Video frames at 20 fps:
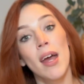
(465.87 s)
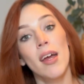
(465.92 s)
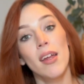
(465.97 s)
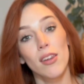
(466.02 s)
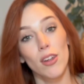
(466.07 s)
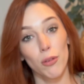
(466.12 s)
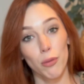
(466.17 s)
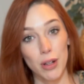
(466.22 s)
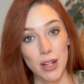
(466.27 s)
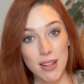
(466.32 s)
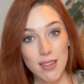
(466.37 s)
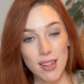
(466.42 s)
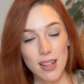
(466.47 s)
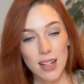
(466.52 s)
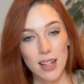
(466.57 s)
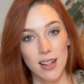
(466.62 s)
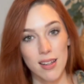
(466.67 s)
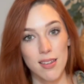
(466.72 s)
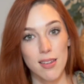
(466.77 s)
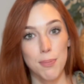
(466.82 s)
The reason
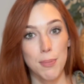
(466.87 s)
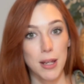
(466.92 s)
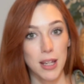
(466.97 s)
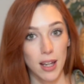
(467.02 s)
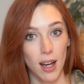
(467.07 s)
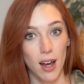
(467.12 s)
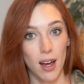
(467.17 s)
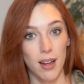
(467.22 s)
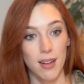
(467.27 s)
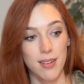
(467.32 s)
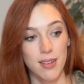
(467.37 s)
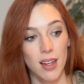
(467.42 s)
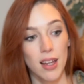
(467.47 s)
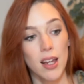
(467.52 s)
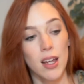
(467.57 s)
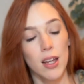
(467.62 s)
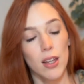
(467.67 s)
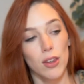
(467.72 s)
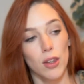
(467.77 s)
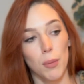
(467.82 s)
is because
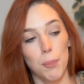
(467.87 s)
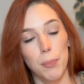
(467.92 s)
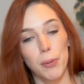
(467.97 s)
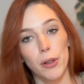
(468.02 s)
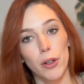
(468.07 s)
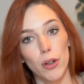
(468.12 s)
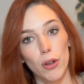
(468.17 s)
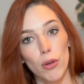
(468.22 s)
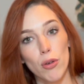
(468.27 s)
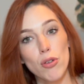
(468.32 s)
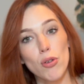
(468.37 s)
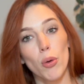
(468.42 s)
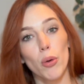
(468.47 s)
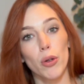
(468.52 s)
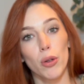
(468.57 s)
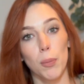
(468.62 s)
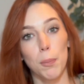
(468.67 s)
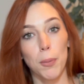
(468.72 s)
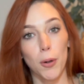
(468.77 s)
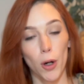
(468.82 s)
the blues or
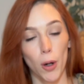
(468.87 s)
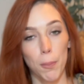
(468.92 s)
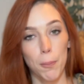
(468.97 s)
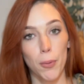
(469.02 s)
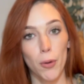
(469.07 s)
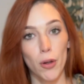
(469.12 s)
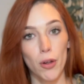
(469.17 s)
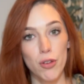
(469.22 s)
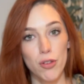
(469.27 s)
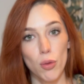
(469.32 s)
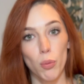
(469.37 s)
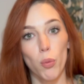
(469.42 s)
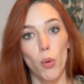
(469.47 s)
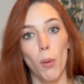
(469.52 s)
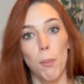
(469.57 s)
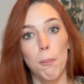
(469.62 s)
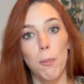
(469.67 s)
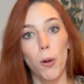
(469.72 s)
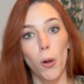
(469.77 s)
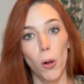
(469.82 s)
the purples will
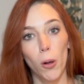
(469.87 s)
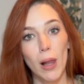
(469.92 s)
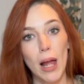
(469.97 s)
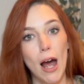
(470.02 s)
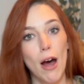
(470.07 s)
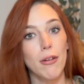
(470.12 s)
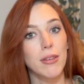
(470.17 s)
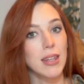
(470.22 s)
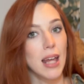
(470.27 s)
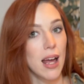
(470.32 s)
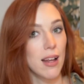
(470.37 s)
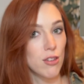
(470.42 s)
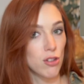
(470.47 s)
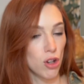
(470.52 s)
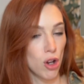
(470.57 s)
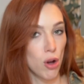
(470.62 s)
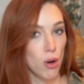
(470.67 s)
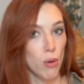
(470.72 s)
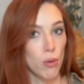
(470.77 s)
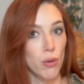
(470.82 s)
pull out that
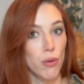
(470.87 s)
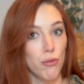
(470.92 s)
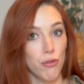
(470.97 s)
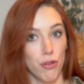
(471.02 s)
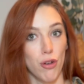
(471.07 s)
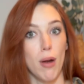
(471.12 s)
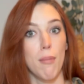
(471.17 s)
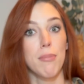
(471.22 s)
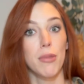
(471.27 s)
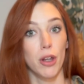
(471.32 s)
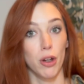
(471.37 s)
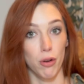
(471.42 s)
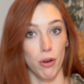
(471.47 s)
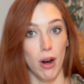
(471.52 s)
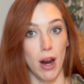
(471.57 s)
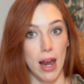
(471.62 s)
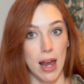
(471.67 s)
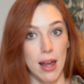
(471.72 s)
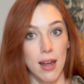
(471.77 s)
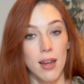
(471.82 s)
tone from the
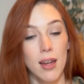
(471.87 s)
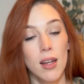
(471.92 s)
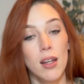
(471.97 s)
gray.